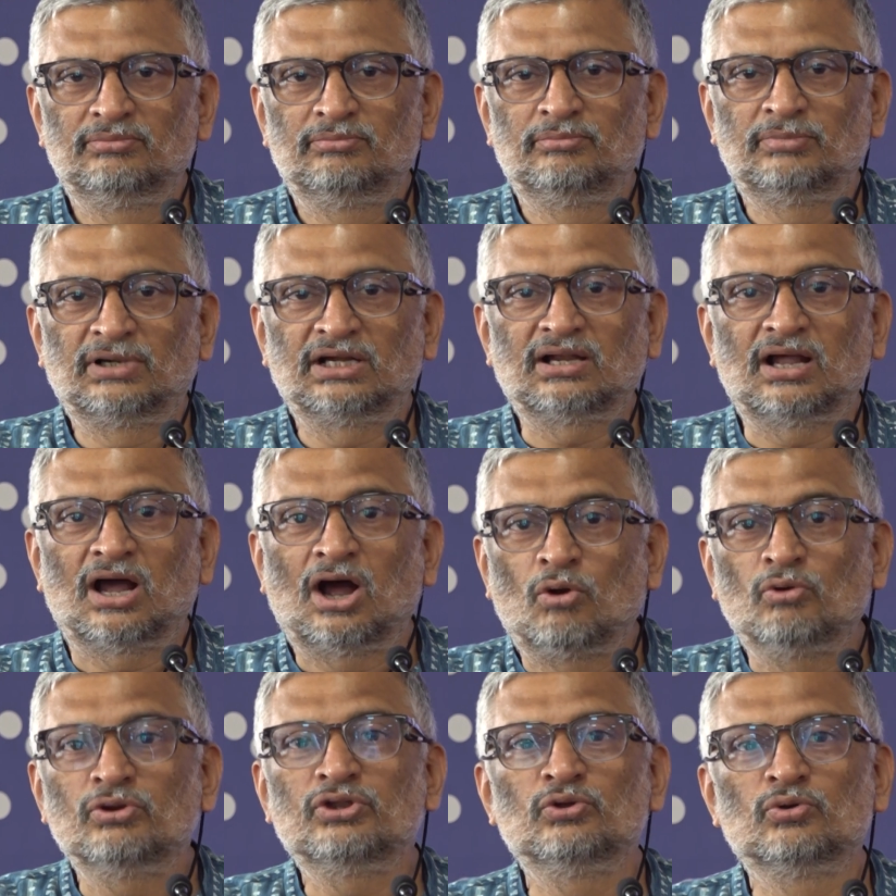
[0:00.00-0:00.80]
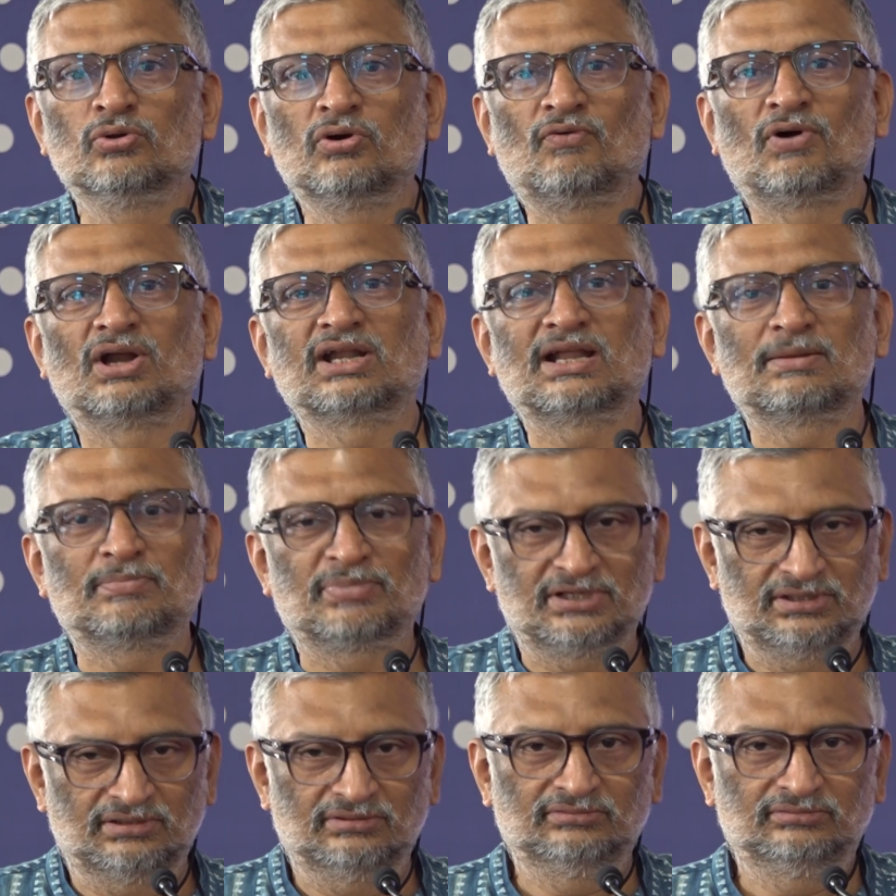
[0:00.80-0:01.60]
But how do you know what
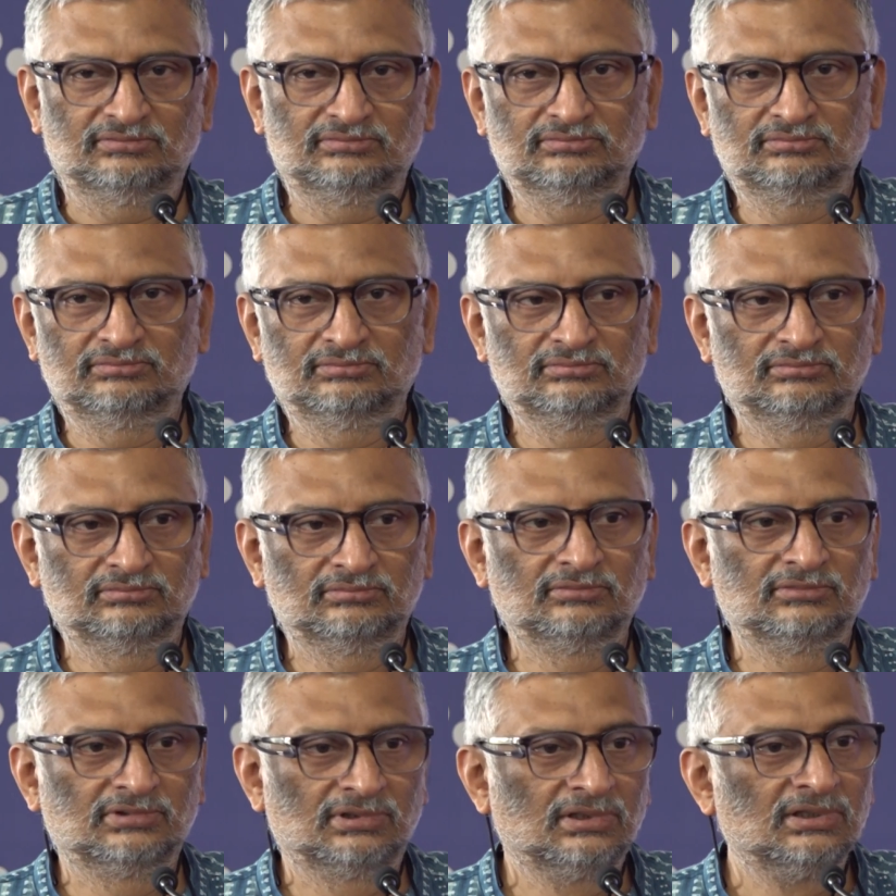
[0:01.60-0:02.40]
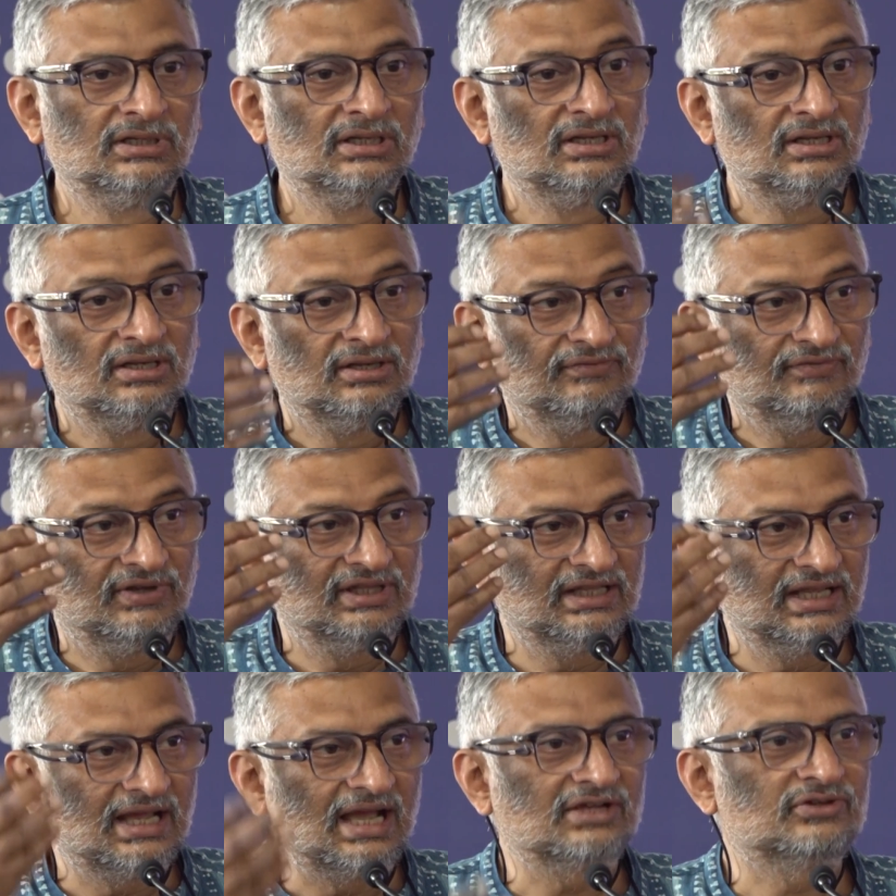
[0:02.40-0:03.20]
happened? When
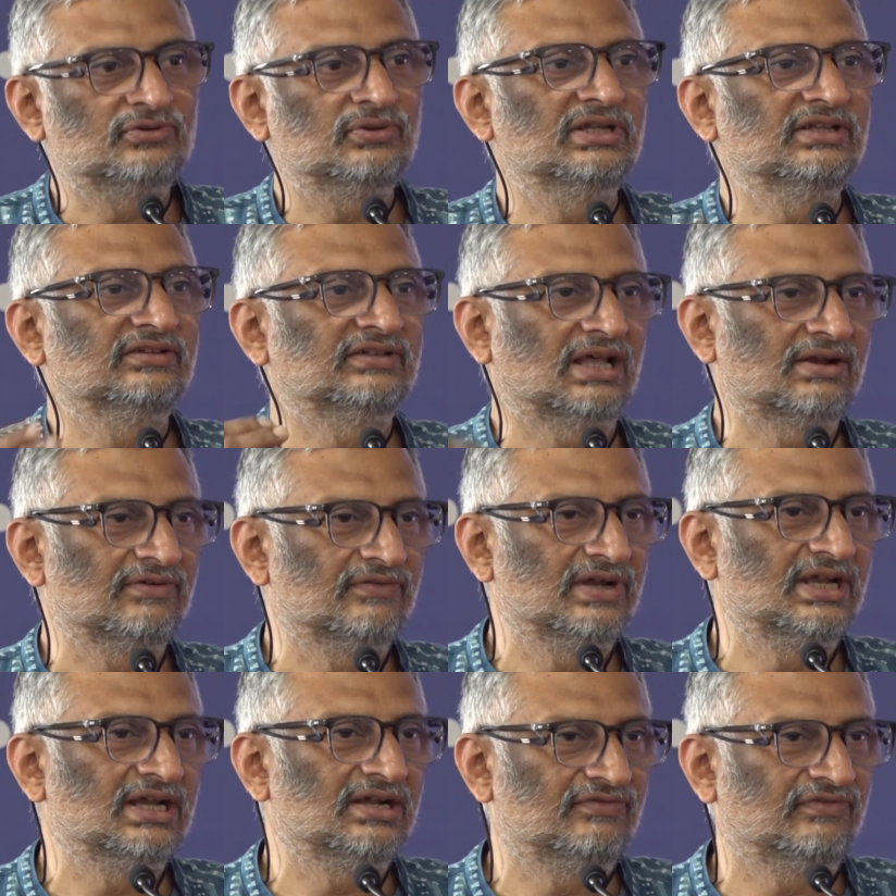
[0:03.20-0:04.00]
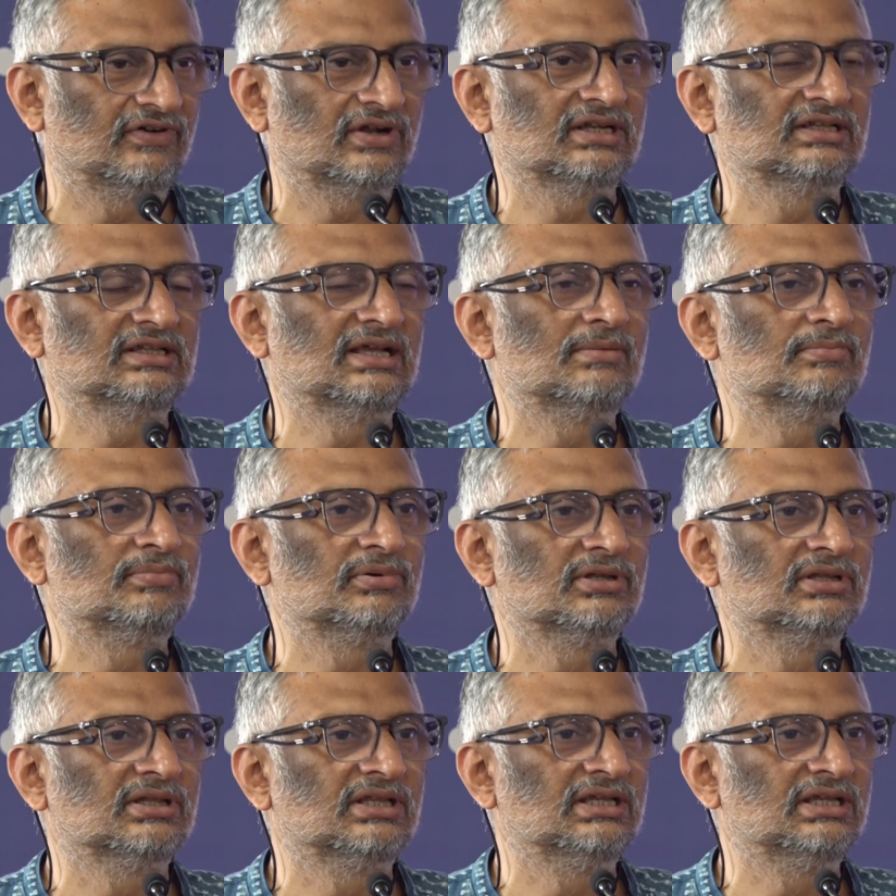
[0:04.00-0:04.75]
they actually surveyed, for example,